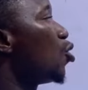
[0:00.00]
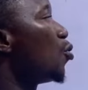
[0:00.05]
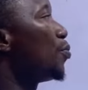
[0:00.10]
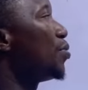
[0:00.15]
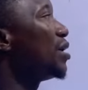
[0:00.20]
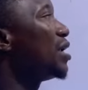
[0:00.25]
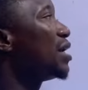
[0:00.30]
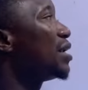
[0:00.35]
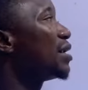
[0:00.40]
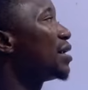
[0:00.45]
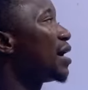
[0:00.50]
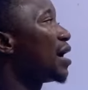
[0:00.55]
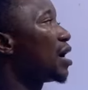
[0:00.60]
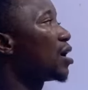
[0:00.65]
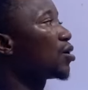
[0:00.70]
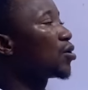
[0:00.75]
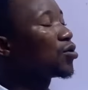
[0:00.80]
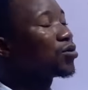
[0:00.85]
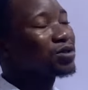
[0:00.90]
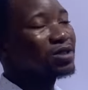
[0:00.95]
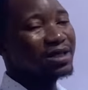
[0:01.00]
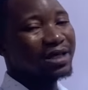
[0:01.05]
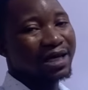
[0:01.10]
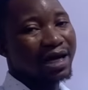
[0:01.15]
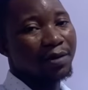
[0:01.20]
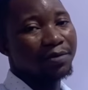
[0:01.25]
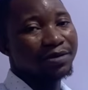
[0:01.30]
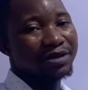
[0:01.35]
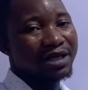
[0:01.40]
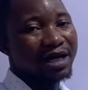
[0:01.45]
opening and closing
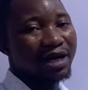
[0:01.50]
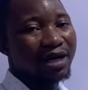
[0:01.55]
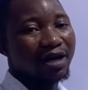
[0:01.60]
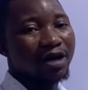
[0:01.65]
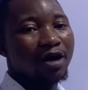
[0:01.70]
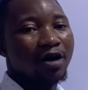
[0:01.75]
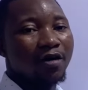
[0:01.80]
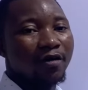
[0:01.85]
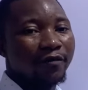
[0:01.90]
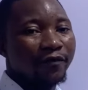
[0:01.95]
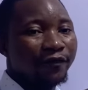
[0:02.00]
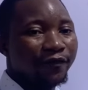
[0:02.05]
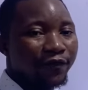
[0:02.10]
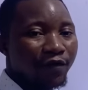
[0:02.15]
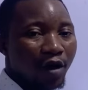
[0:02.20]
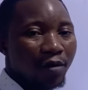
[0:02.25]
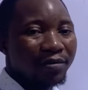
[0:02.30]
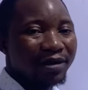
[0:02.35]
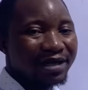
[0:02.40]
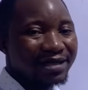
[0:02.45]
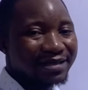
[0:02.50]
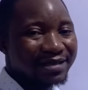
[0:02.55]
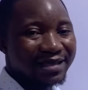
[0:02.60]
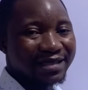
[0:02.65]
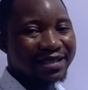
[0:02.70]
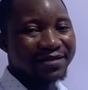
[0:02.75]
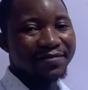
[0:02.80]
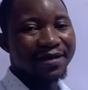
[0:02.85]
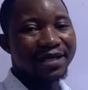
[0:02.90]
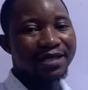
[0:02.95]
capital from the
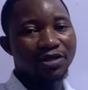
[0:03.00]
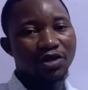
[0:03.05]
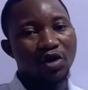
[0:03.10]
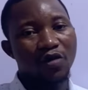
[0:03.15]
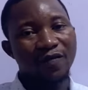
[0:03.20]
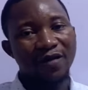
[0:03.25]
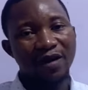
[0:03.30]
statement of